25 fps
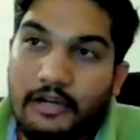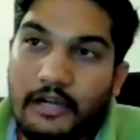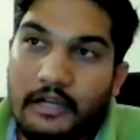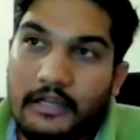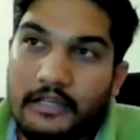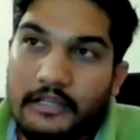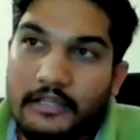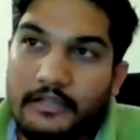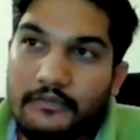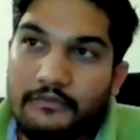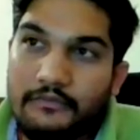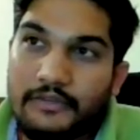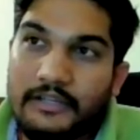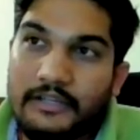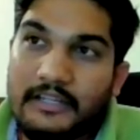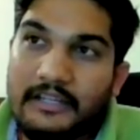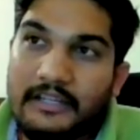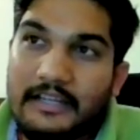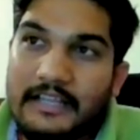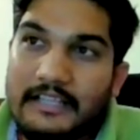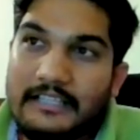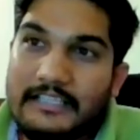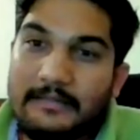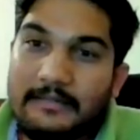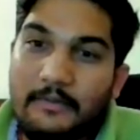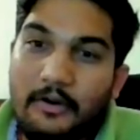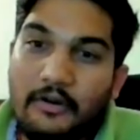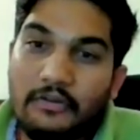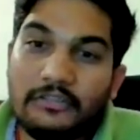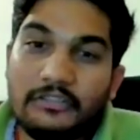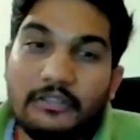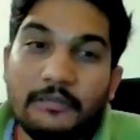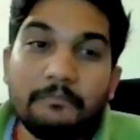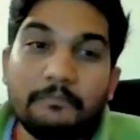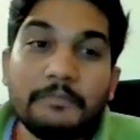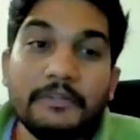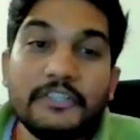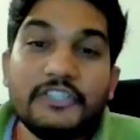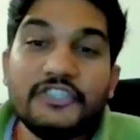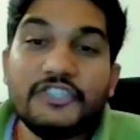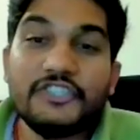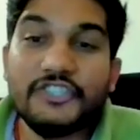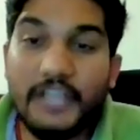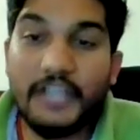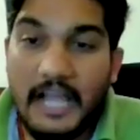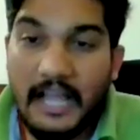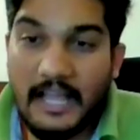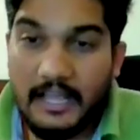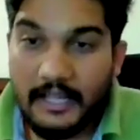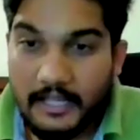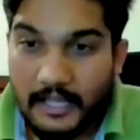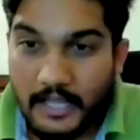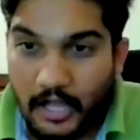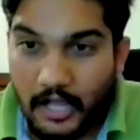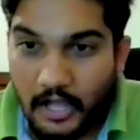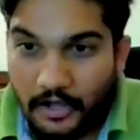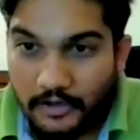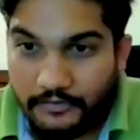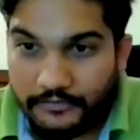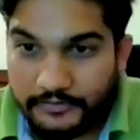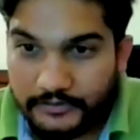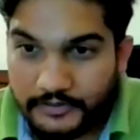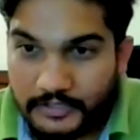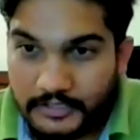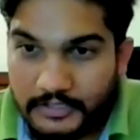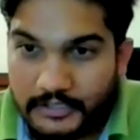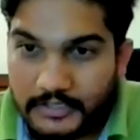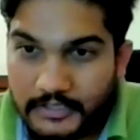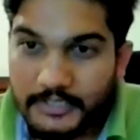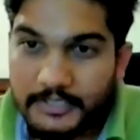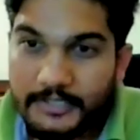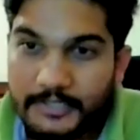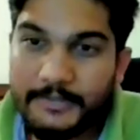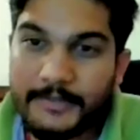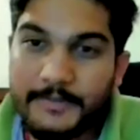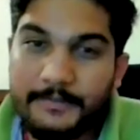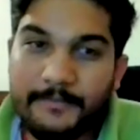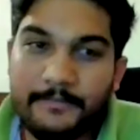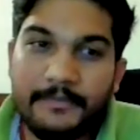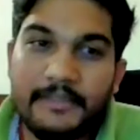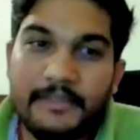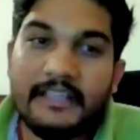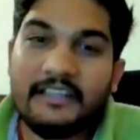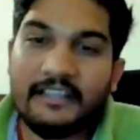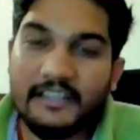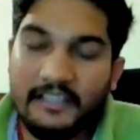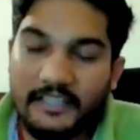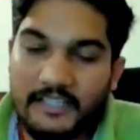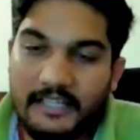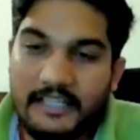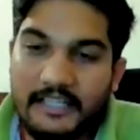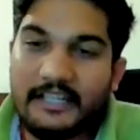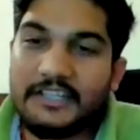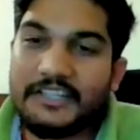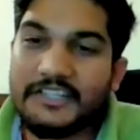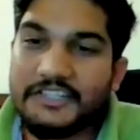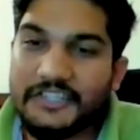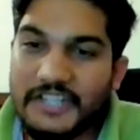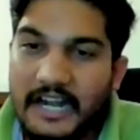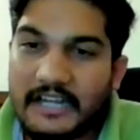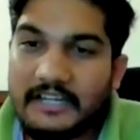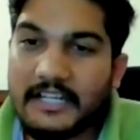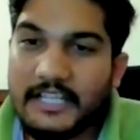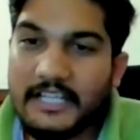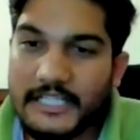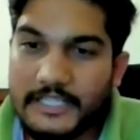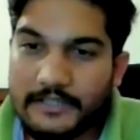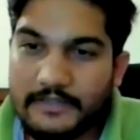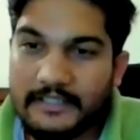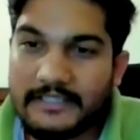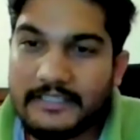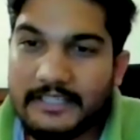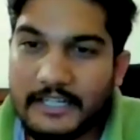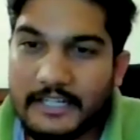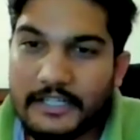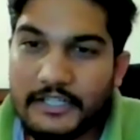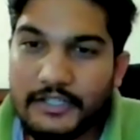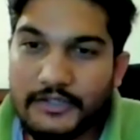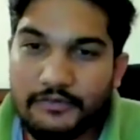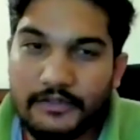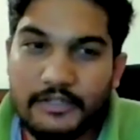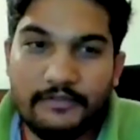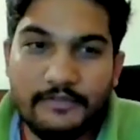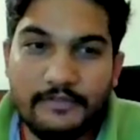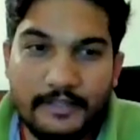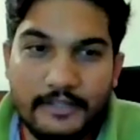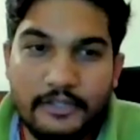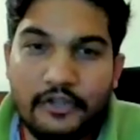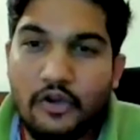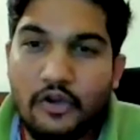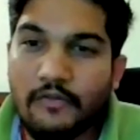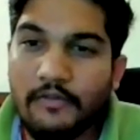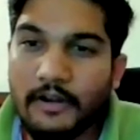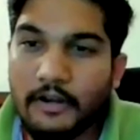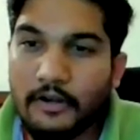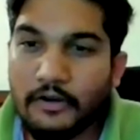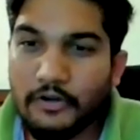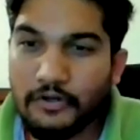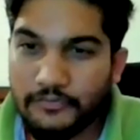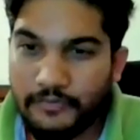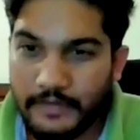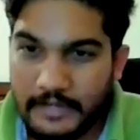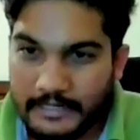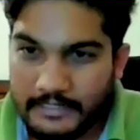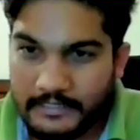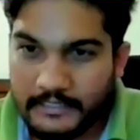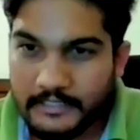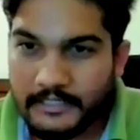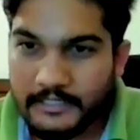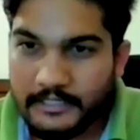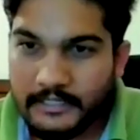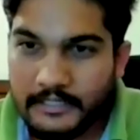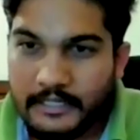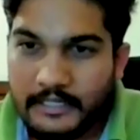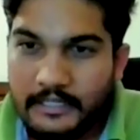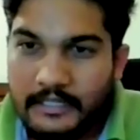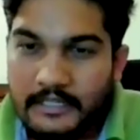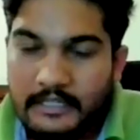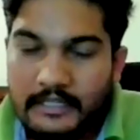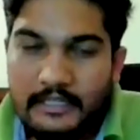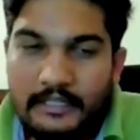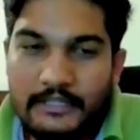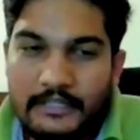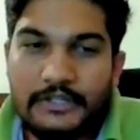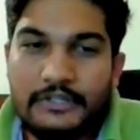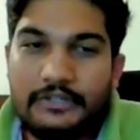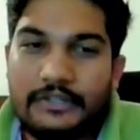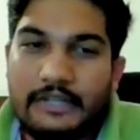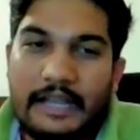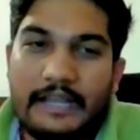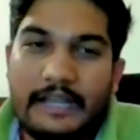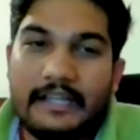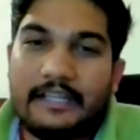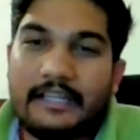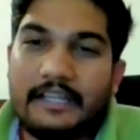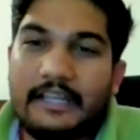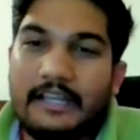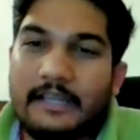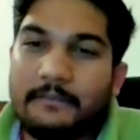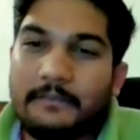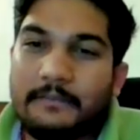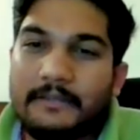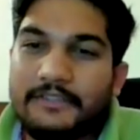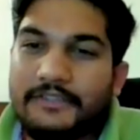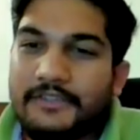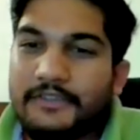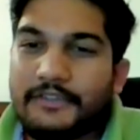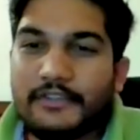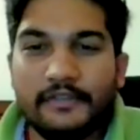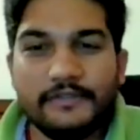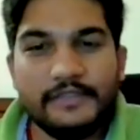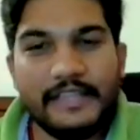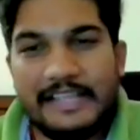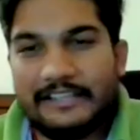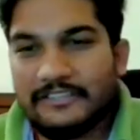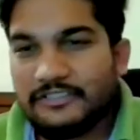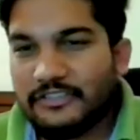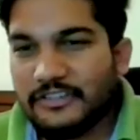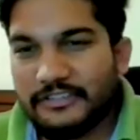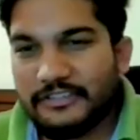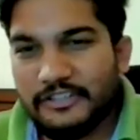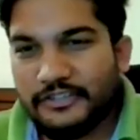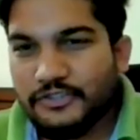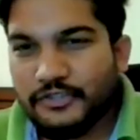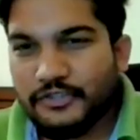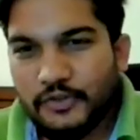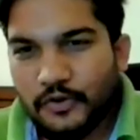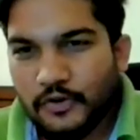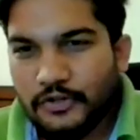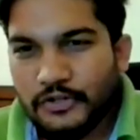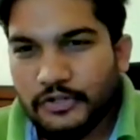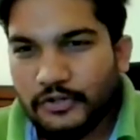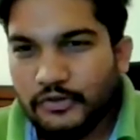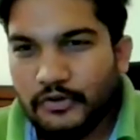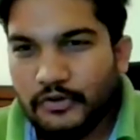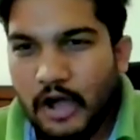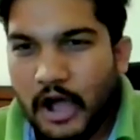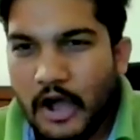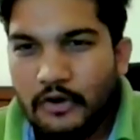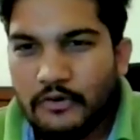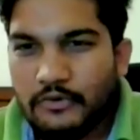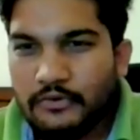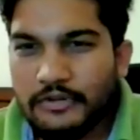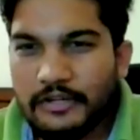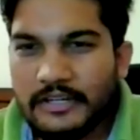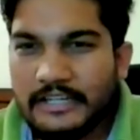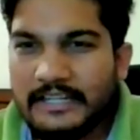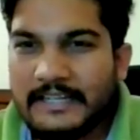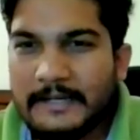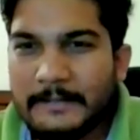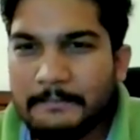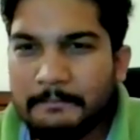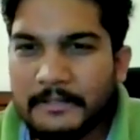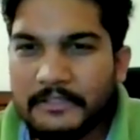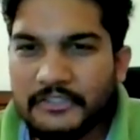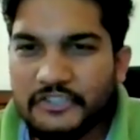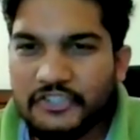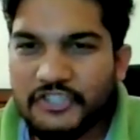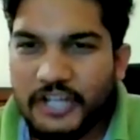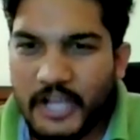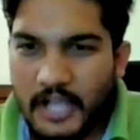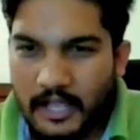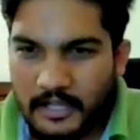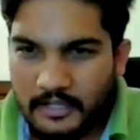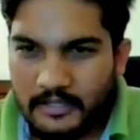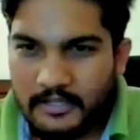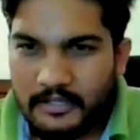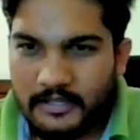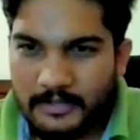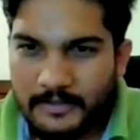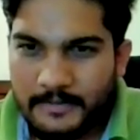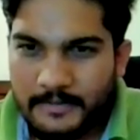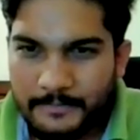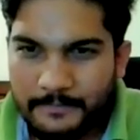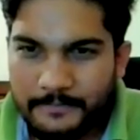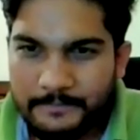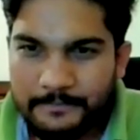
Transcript: uh, in one class about the panchanga of the yearly chart as well. That is one very overlooked factor. 98% of the astrologers don't know how to read Panchang.